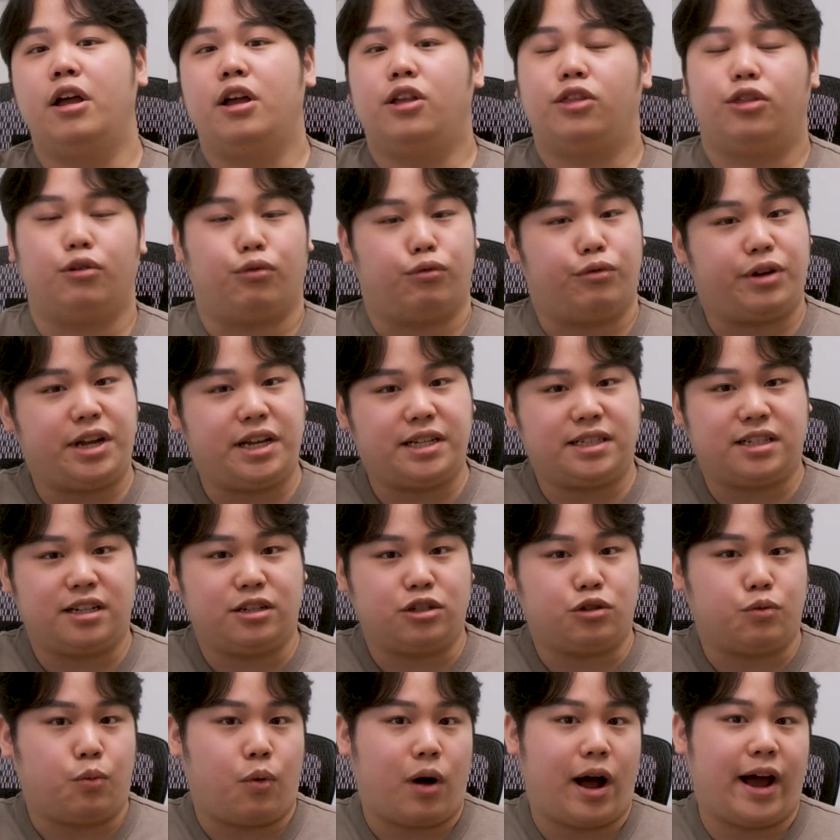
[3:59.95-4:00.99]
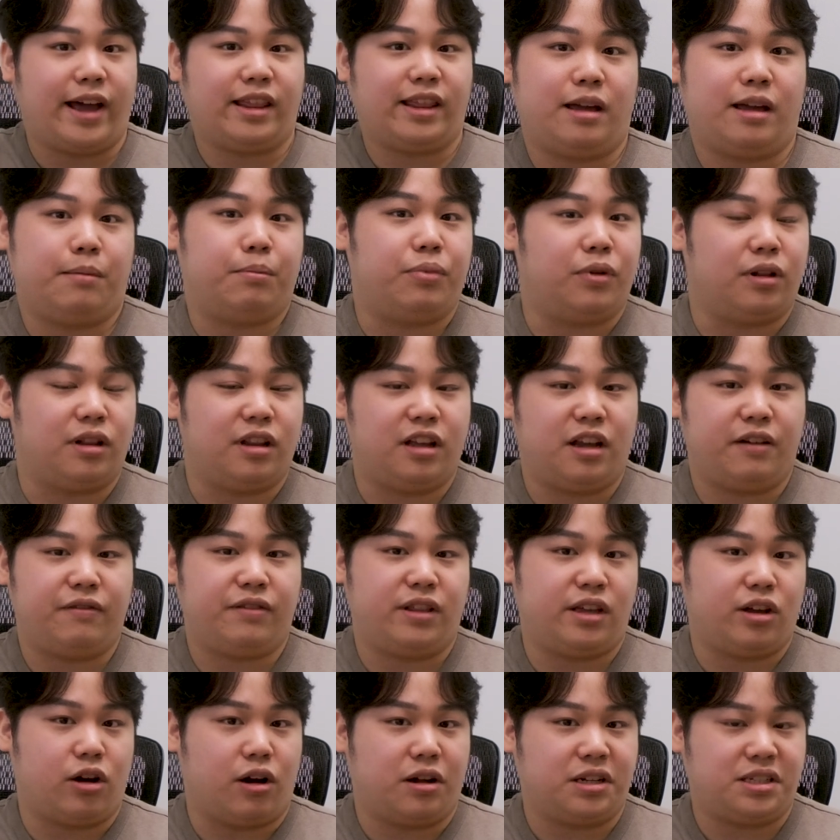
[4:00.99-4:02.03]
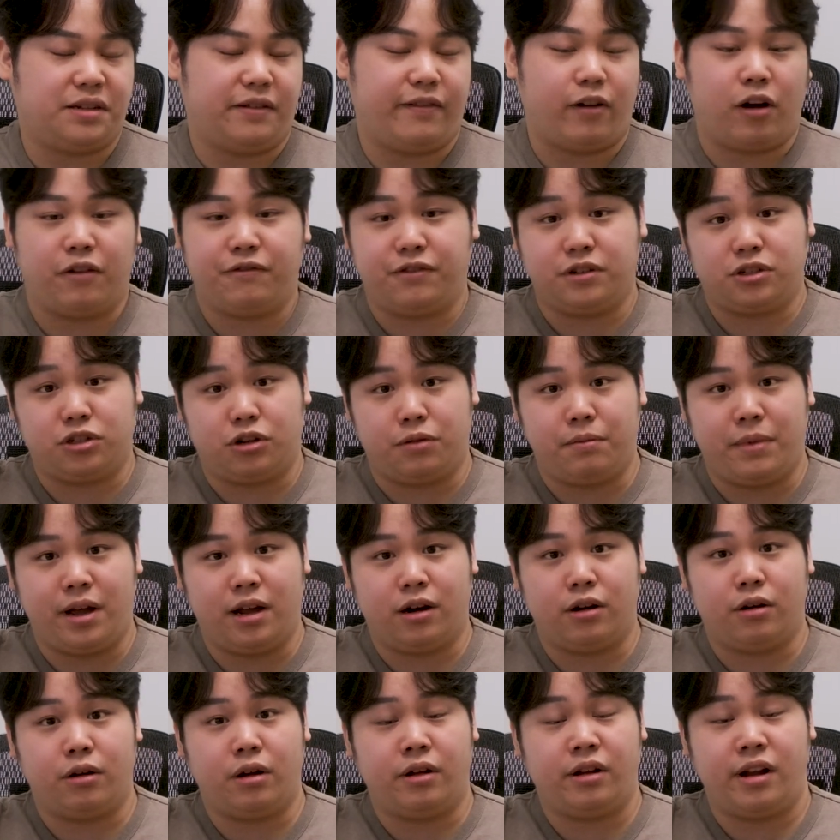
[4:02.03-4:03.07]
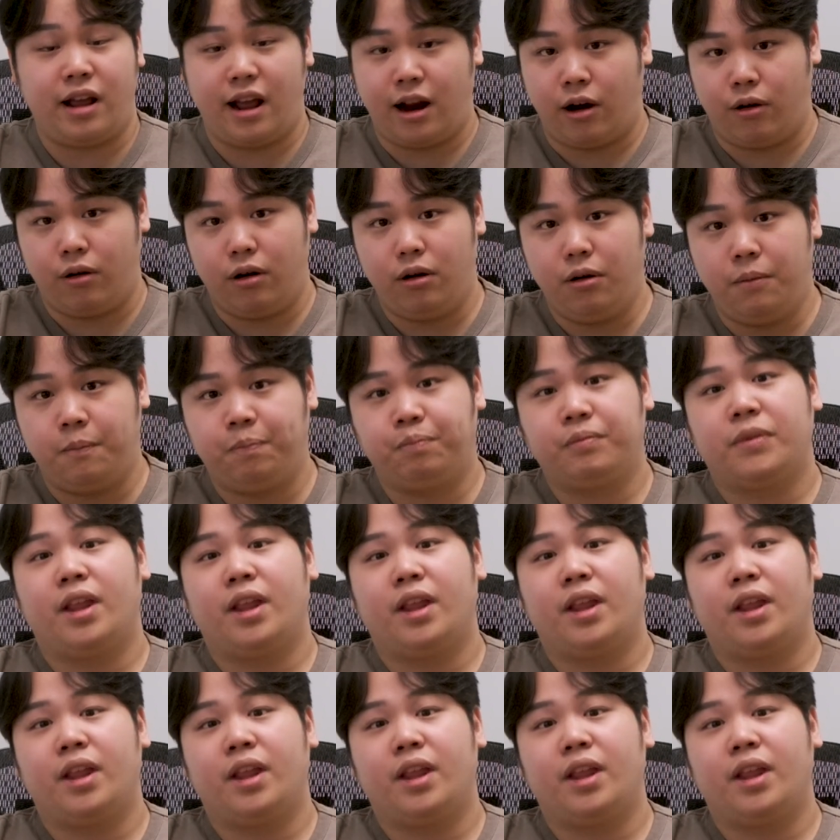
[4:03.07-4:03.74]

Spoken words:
the reasons why believe the officer made an error,